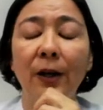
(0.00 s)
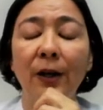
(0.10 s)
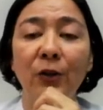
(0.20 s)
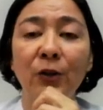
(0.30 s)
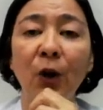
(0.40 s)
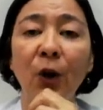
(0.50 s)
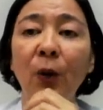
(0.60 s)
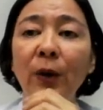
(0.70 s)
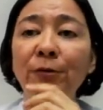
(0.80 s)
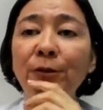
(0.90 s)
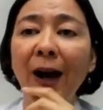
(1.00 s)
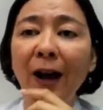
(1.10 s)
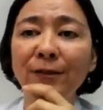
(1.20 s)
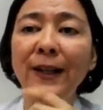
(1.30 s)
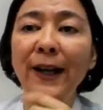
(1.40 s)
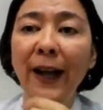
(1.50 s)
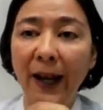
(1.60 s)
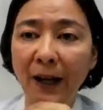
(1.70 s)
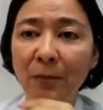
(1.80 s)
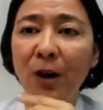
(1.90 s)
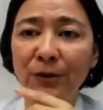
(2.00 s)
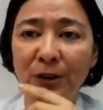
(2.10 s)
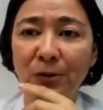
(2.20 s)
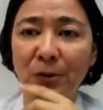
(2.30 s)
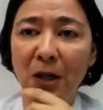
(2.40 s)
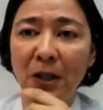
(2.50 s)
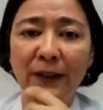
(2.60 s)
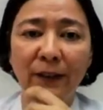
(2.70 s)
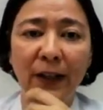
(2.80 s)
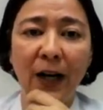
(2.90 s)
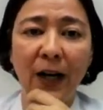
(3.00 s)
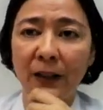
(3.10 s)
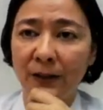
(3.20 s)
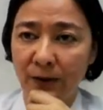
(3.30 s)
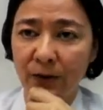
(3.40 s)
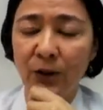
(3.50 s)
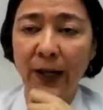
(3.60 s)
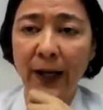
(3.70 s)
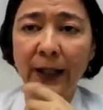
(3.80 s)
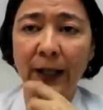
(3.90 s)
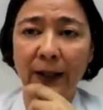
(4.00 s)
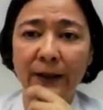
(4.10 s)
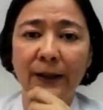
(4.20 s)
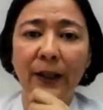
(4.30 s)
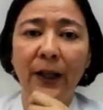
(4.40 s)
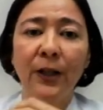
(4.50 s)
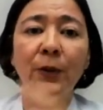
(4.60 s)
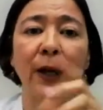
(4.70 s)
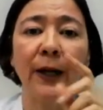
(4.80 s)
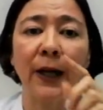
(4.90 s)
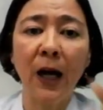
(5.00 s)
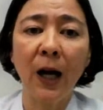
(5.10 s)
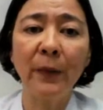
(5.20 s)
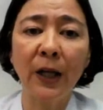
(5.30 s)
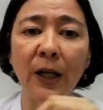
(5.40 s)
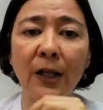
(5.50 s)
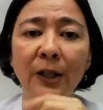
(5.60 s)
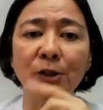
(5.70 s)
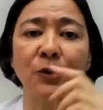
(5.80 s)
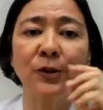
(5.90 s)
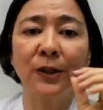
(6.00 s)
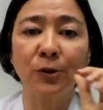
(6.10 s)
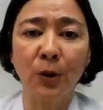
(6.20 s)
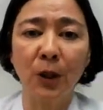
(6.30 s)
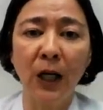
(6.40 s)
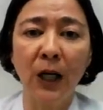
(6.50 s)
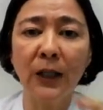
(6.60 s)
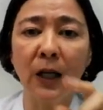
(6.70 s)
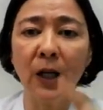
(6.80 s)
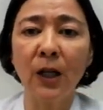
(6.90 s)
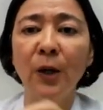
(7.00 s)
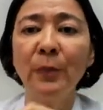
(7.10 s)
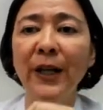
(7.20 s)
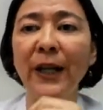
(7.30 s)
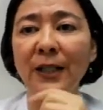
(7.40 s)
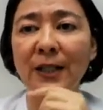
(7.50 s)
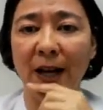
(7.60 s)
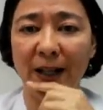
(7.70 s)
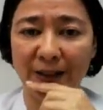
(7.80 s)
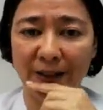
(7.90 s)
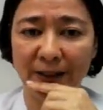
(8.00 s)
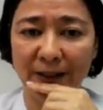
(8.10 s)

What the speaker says: So if you have the name of the drug that they are taking, you can come here to the drug herb index.